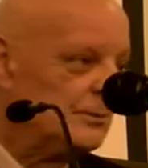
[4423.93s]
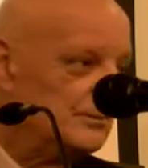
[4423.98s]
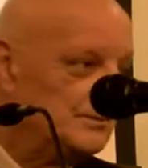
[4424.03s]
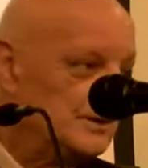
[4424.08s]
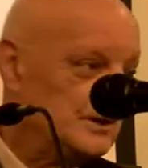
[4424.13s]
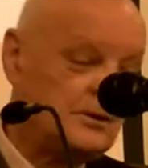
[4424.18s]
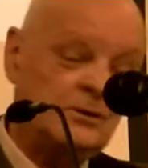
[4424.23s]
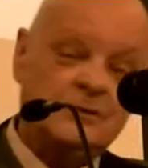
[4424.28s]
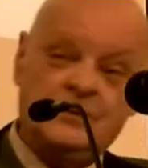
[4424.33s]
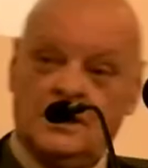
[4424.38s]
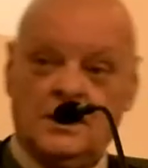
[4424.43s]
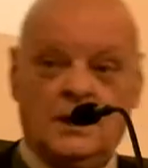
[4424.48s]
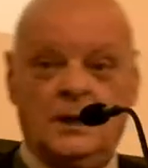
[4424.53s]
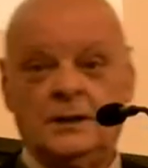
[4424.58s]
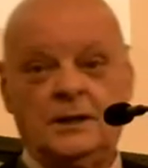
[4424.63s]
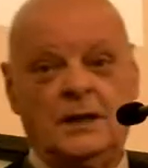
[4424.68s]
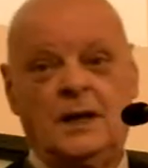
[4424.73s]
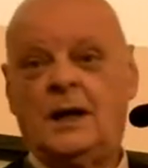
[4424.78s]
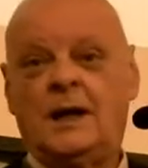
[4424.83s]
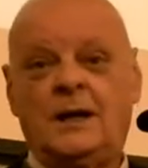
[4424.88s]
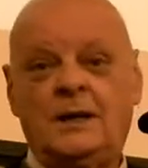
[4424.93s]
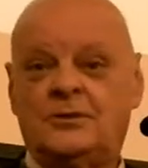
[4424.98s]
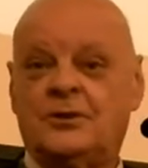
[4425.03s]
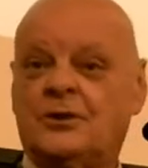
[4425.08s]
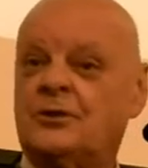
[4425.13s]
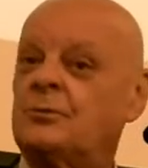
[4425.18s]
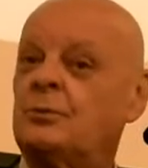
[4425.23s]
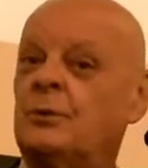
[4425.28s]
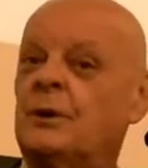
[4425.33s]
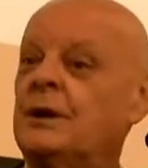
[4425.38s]
Because I
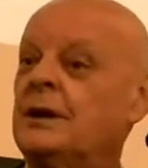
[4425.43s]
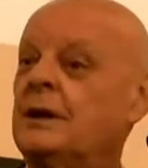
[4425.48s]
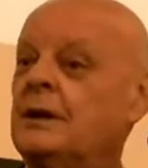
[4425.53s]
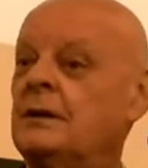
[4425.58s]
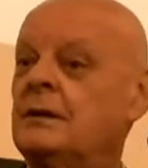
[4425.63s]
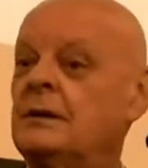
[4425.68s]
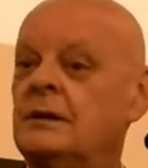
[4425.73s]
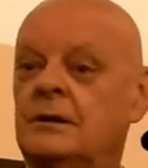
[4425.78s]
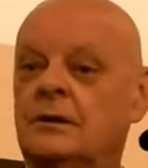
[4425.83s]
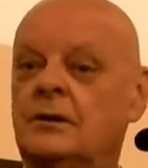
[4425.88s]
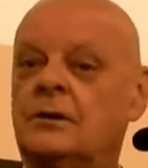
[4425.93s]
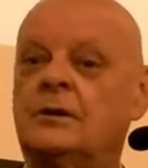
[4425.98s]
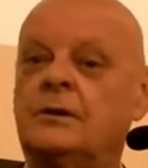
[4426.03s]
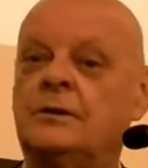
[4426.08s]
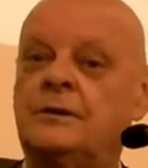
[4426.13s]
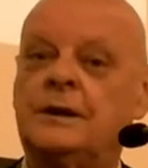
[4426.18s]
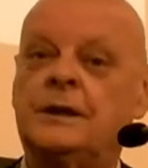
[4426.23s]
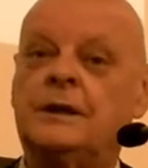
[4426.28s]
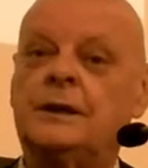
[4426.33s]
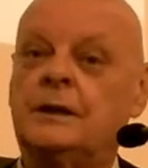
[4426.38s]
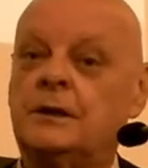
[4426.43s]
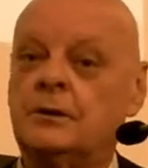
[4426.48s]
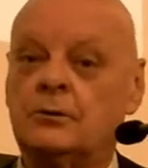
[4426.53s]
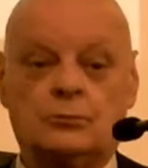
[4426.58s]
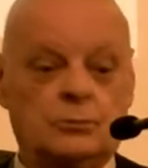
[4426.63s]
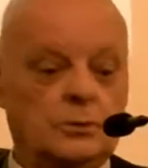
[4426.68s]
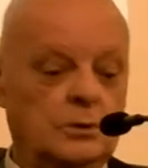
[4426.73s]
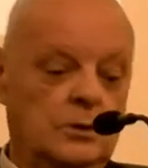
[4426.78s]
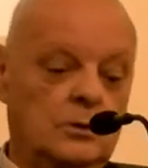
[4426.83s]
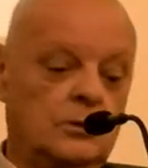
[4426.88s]
just went in and said,
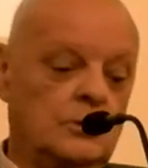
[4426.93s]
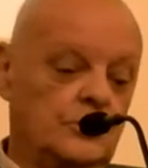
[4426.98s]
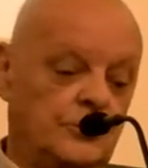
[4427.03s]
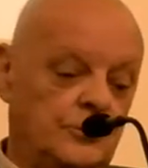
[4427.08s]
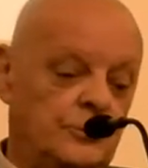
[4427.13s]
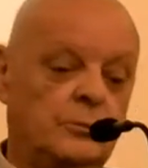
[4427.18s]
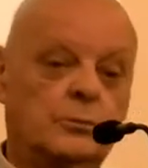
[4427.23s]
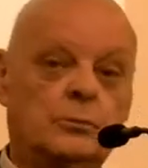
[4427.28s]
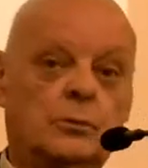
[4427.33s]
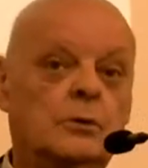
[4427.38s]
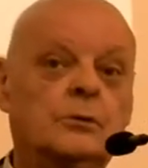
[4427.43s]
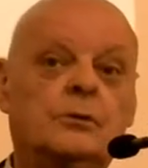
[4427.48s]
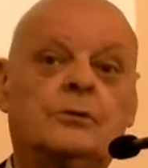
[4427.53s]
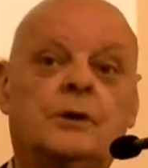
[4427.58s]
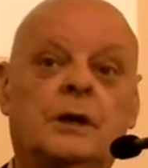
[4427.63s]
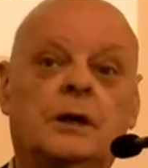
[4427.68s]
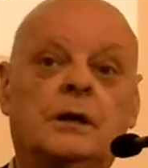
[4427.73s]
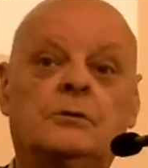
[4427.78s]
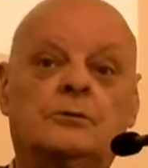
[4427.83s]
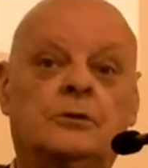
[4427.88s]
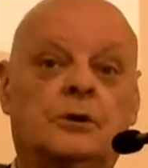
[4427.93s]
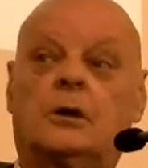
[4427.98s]
here's what God's word says.